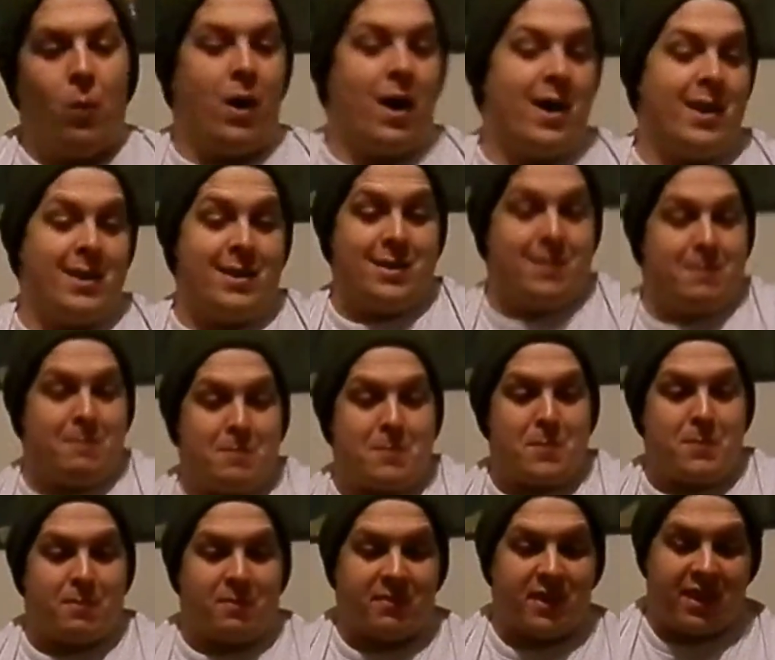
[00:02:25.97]
want
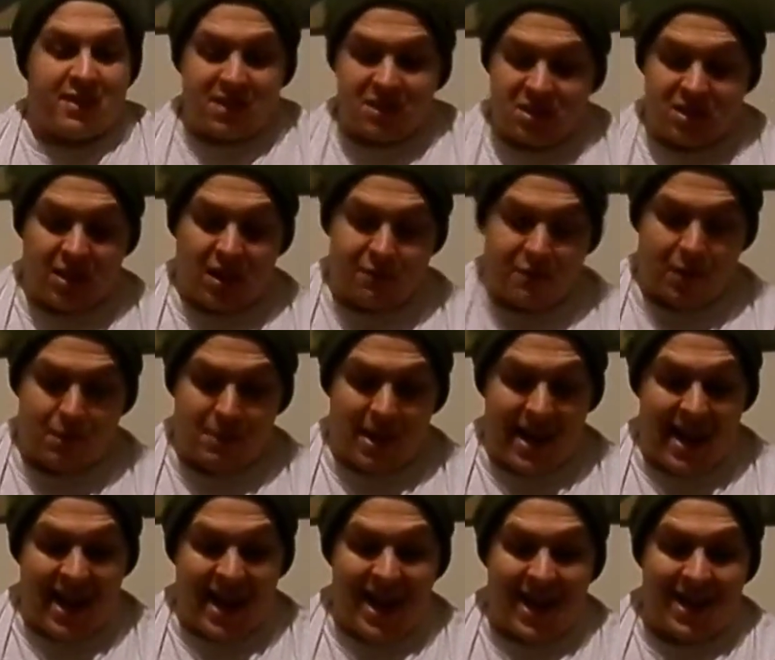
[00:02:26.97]
this stuff on my
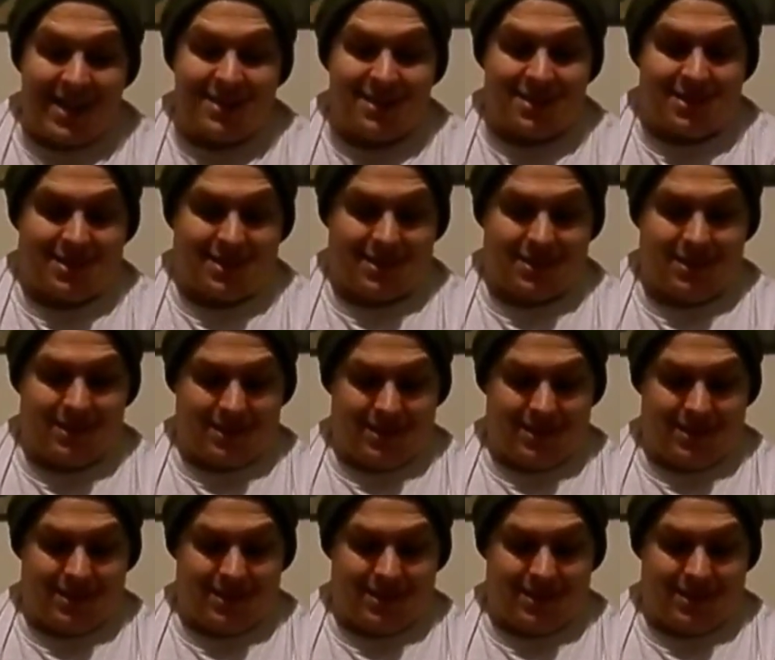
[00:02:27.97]
hands.